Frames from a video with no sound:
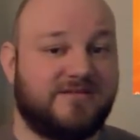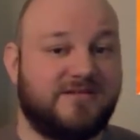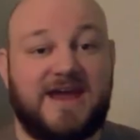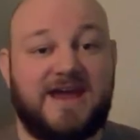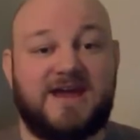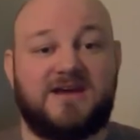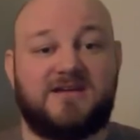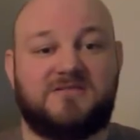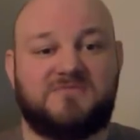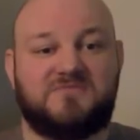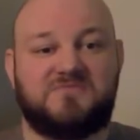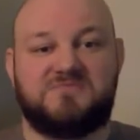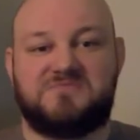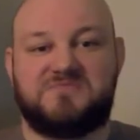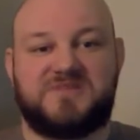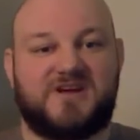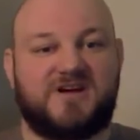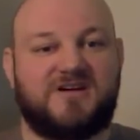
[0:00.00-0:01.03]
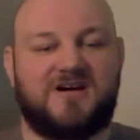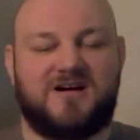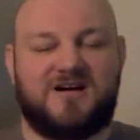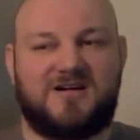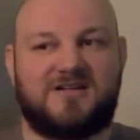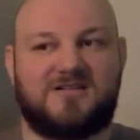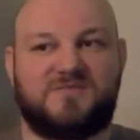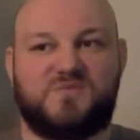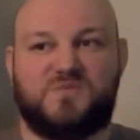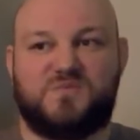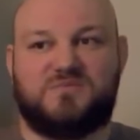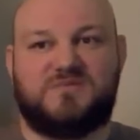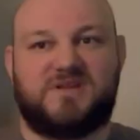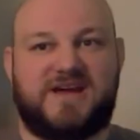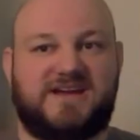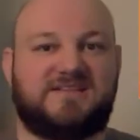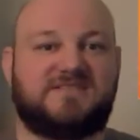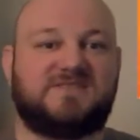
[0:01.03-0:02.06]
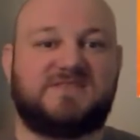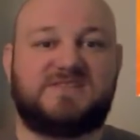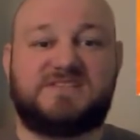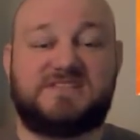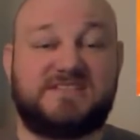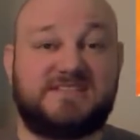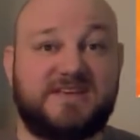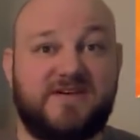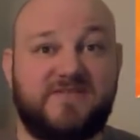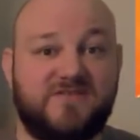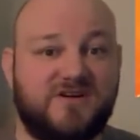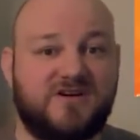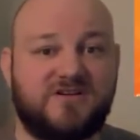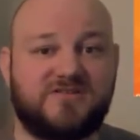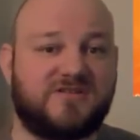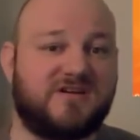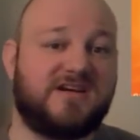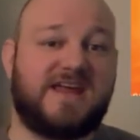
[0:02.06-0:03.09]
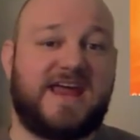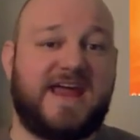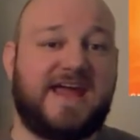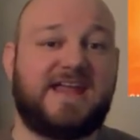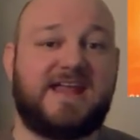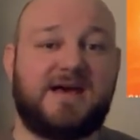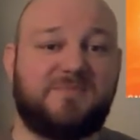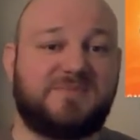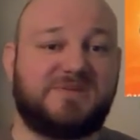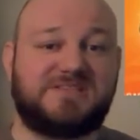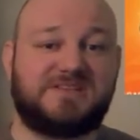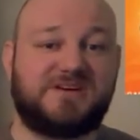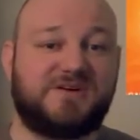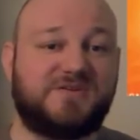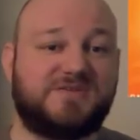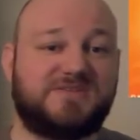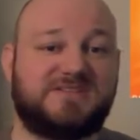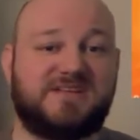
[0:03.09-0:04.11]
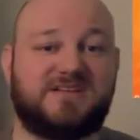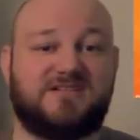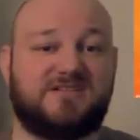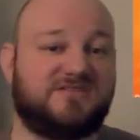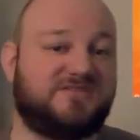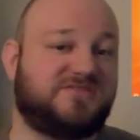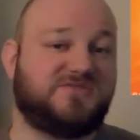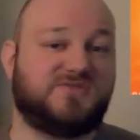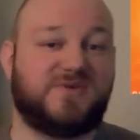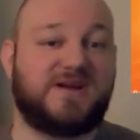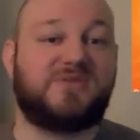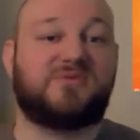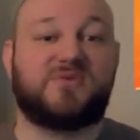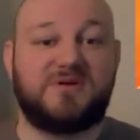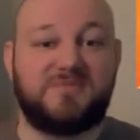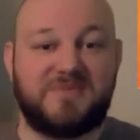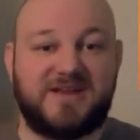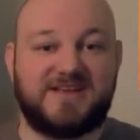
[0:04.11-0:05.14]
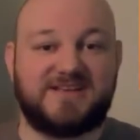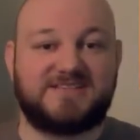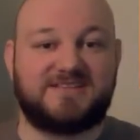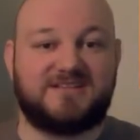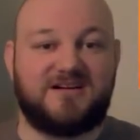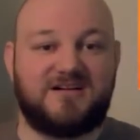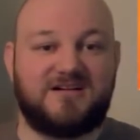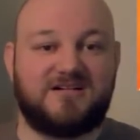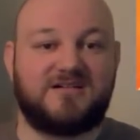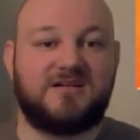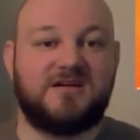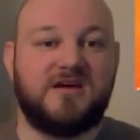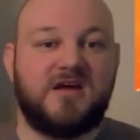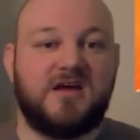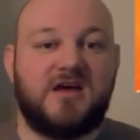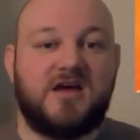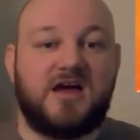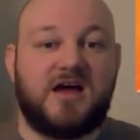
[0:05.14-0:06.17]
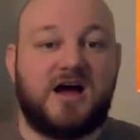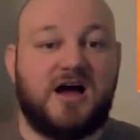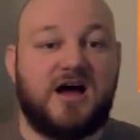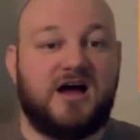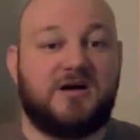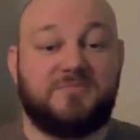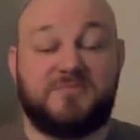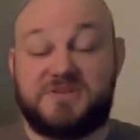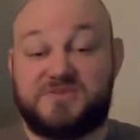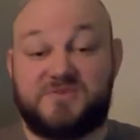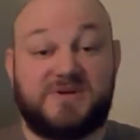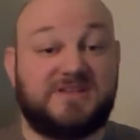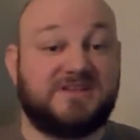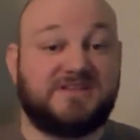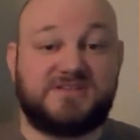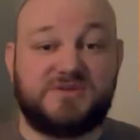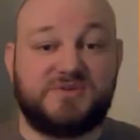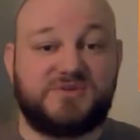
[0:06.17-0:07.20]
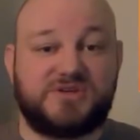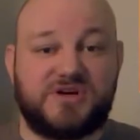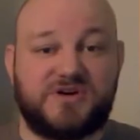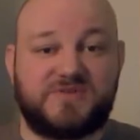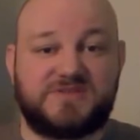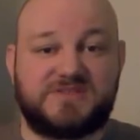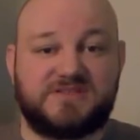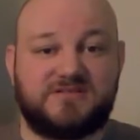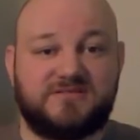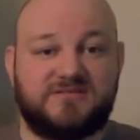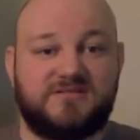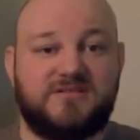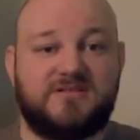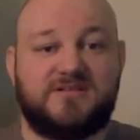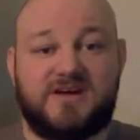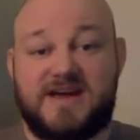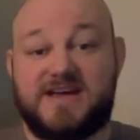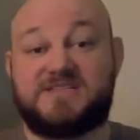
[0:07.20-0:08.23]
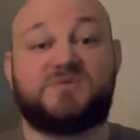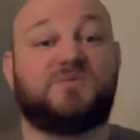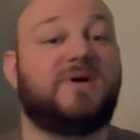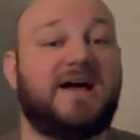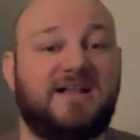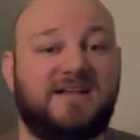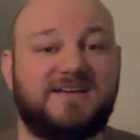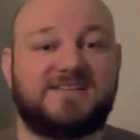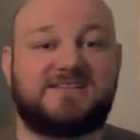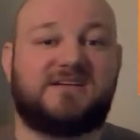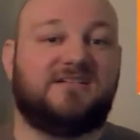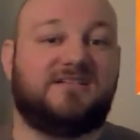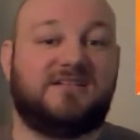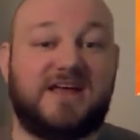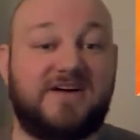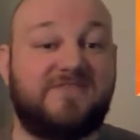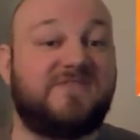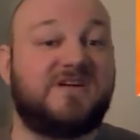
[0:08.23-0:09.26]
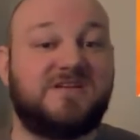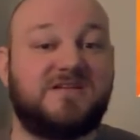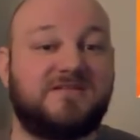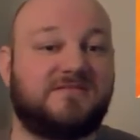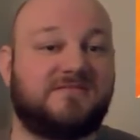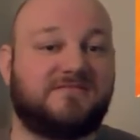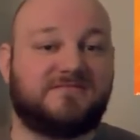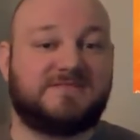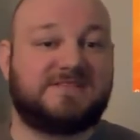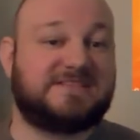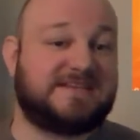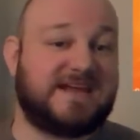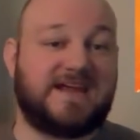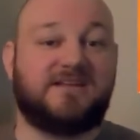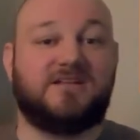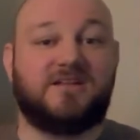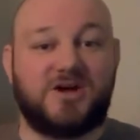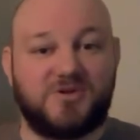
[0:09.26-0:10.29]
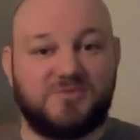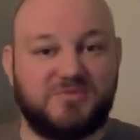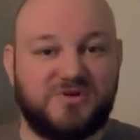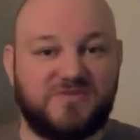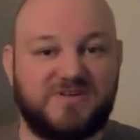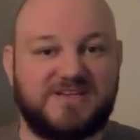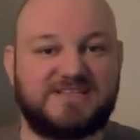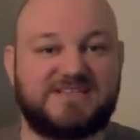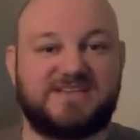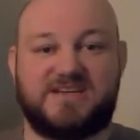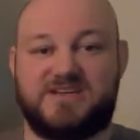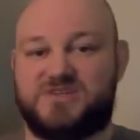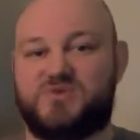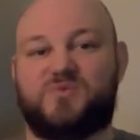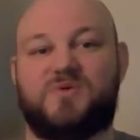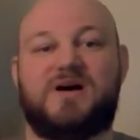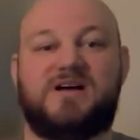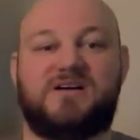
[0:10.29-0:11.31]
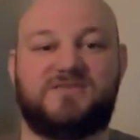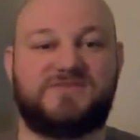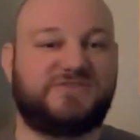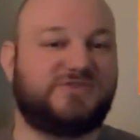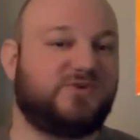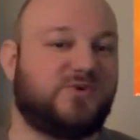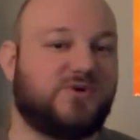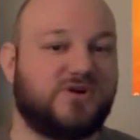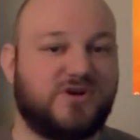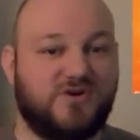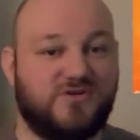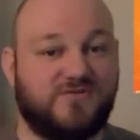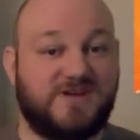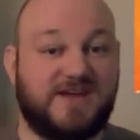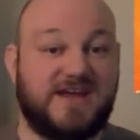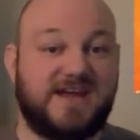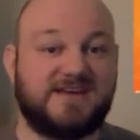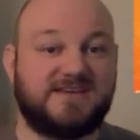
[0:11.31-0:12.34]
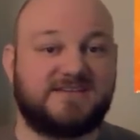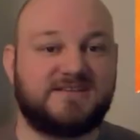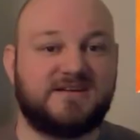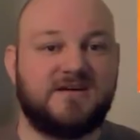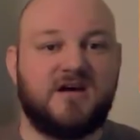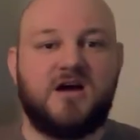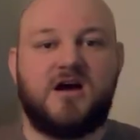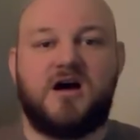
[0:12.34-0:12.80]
And there are like 708 episodes that are 23 minutes long between the 2 shows, as well as 11 standalone movies and 12 short OVAs.